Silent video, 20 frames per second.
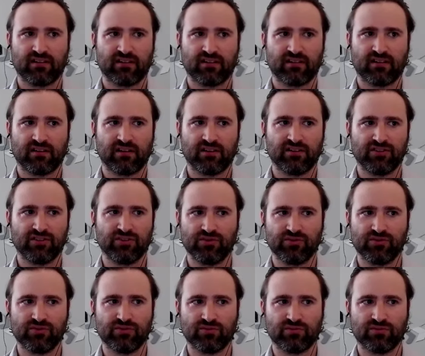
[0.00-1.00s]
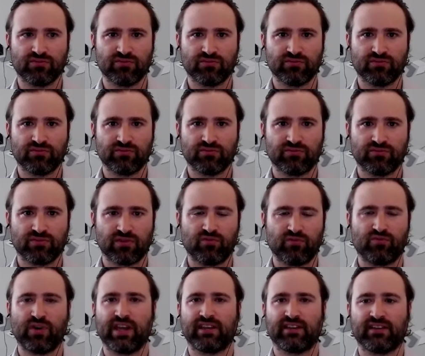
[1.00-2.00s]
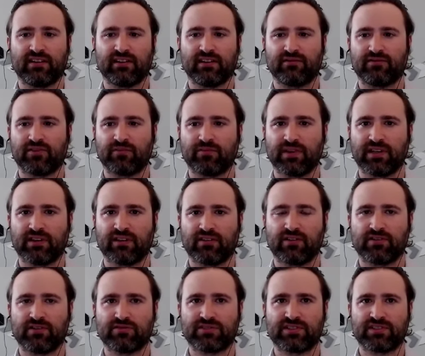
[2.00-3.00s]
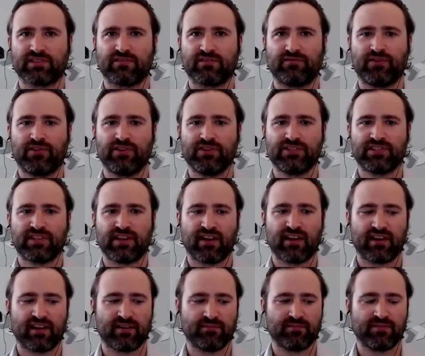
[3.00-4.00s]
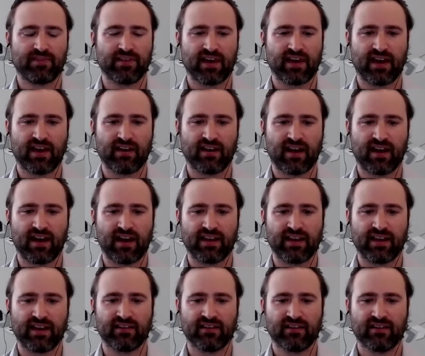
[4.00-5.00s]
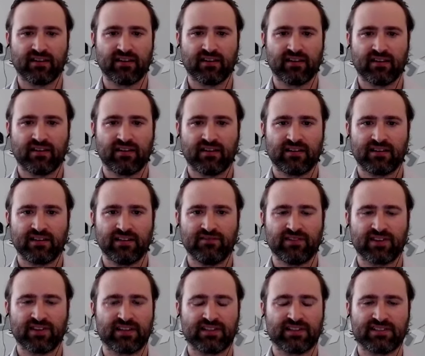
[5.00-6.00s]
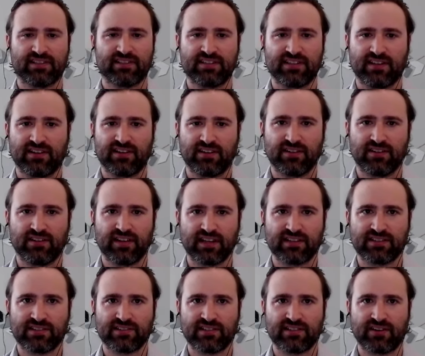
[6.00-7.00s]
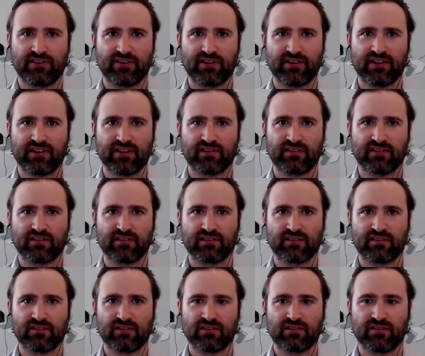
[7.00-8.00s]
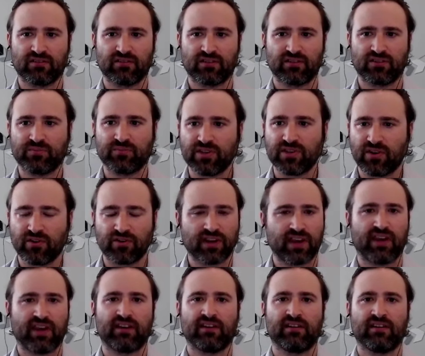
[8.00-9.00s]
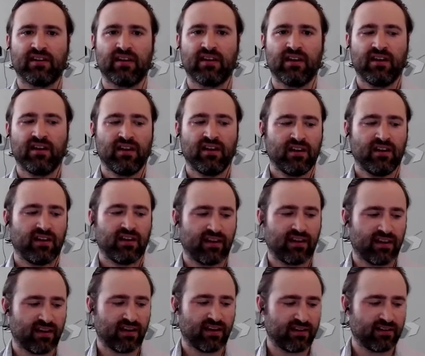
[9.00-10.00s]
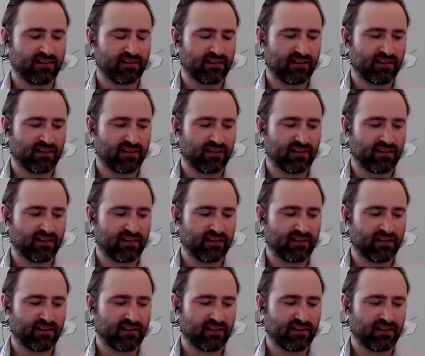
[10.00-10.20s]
a new awakening for me, or it was the first time that I even considered that stuttering could be okay. And